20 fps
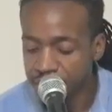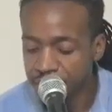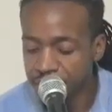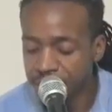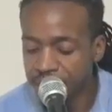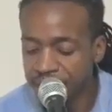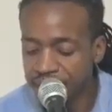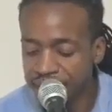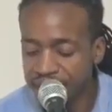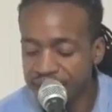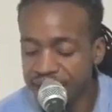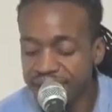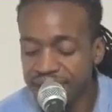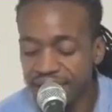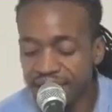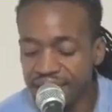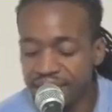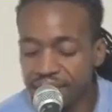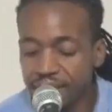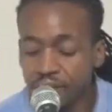But
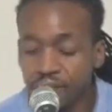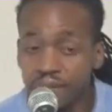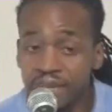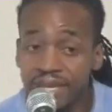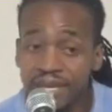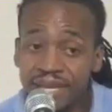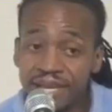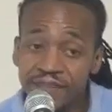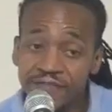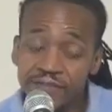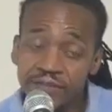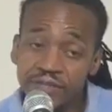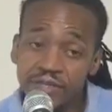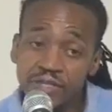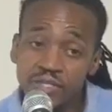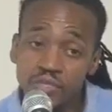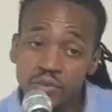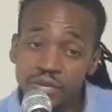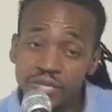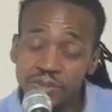again, when given the
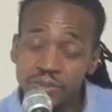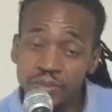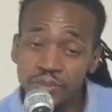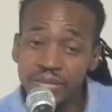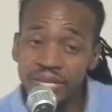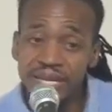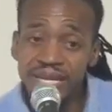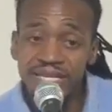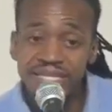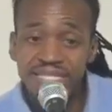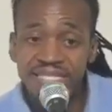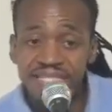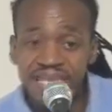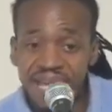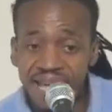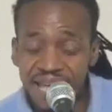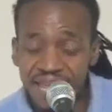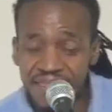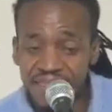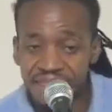choice between his
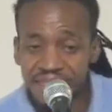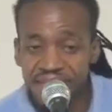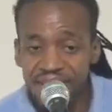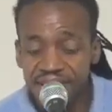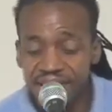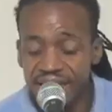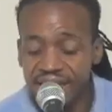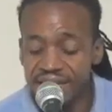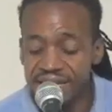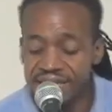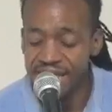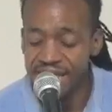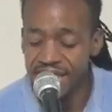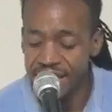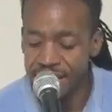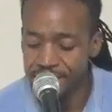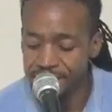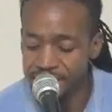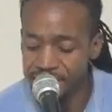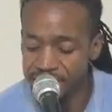death and
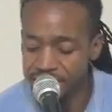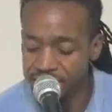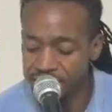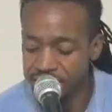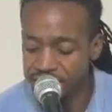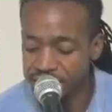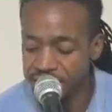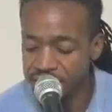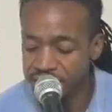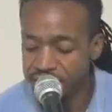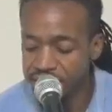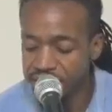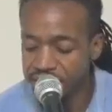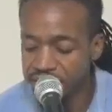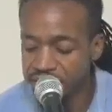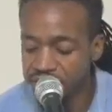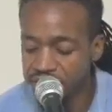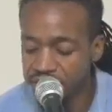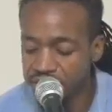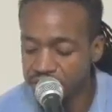absence,
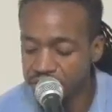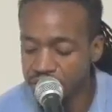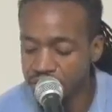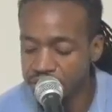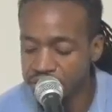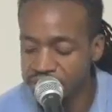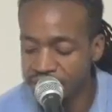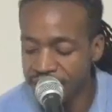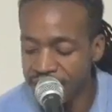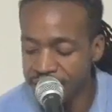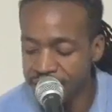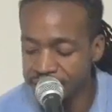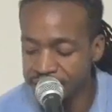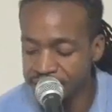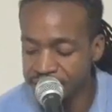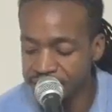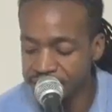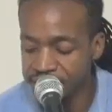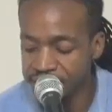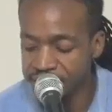she chose his
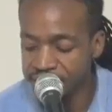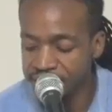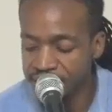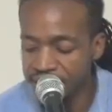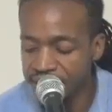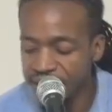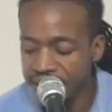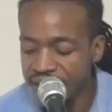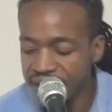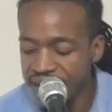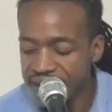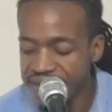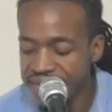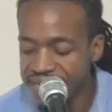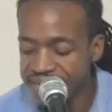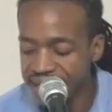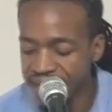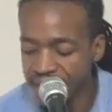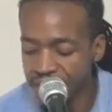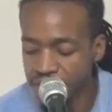absence.
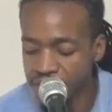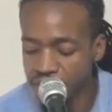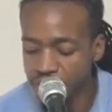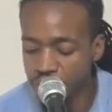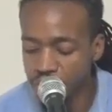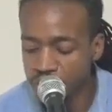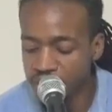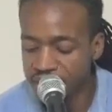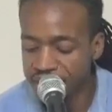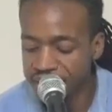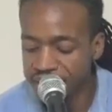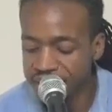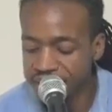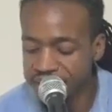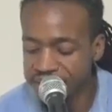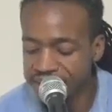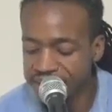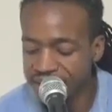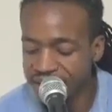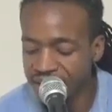And that was what King
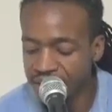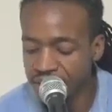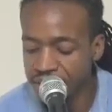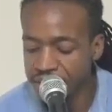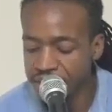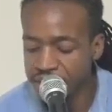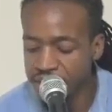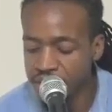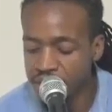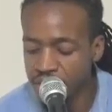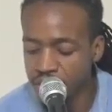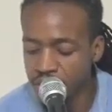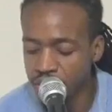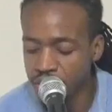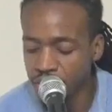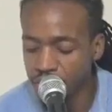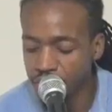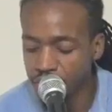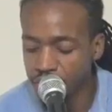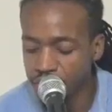Solomon
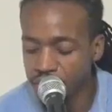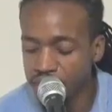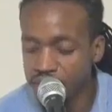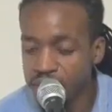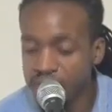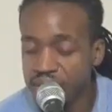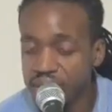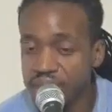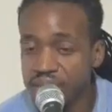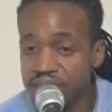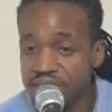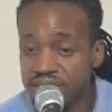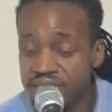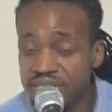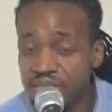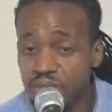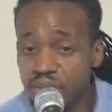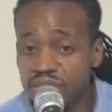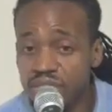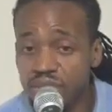knew
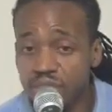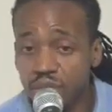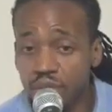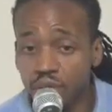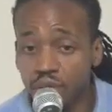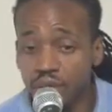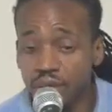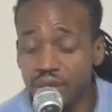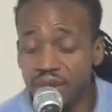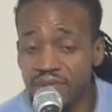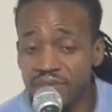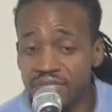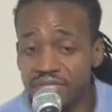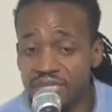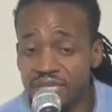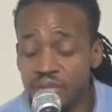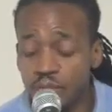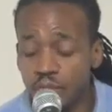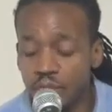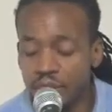she would do if
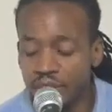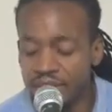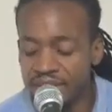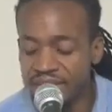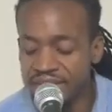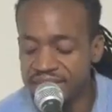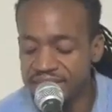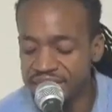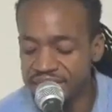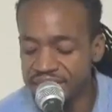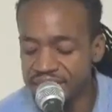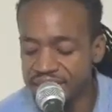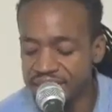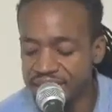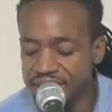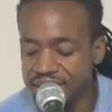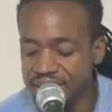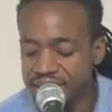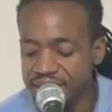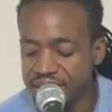she were indeed
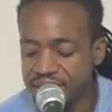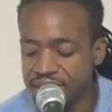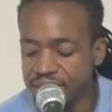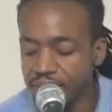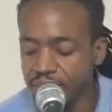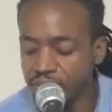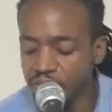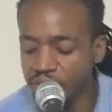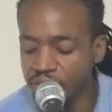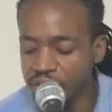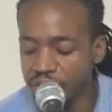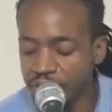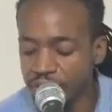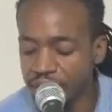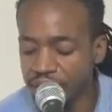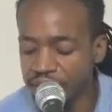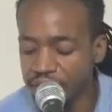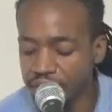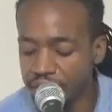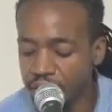the real
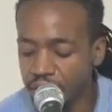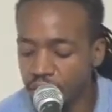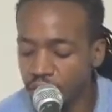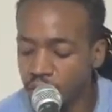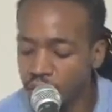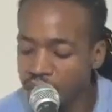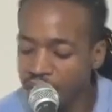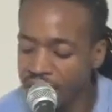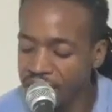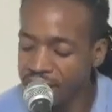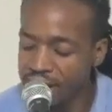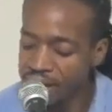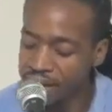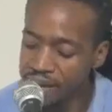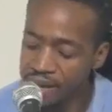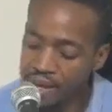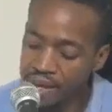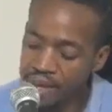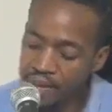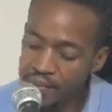mother. Why?
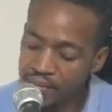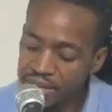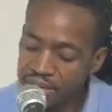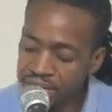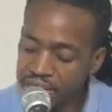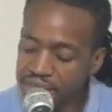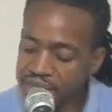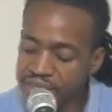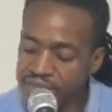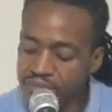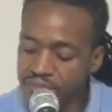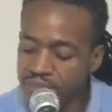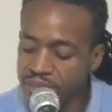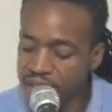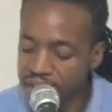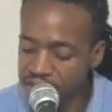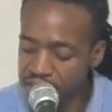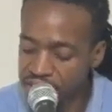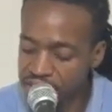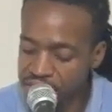Because
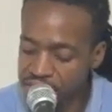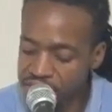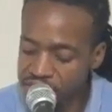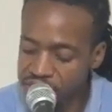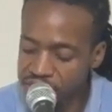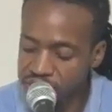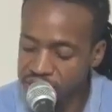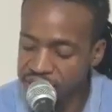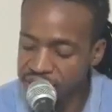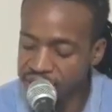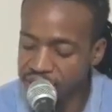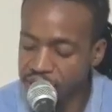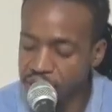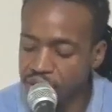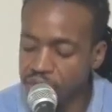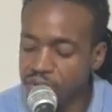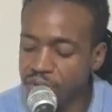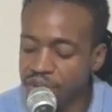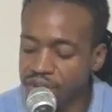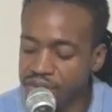mothers, and
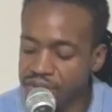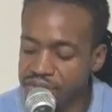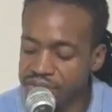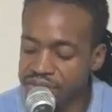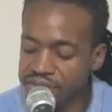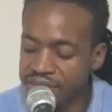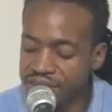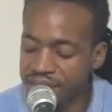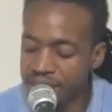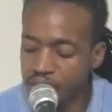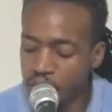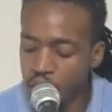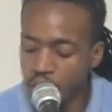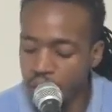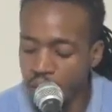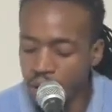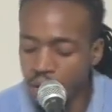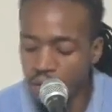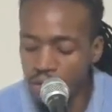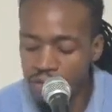good mothers at that, will
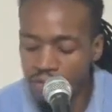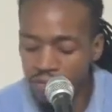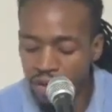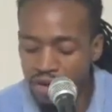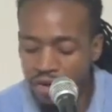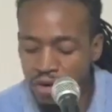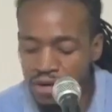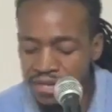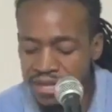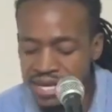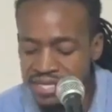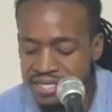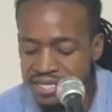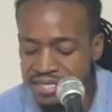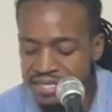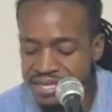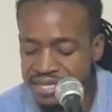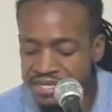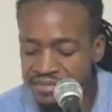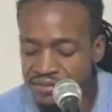always prioritize the
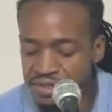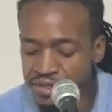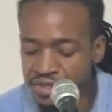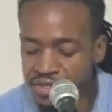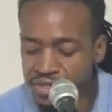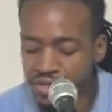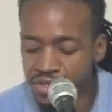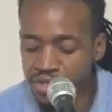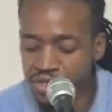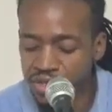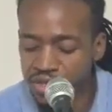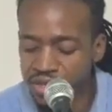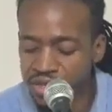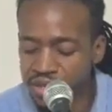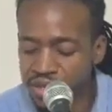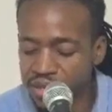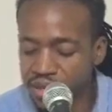needs of their children.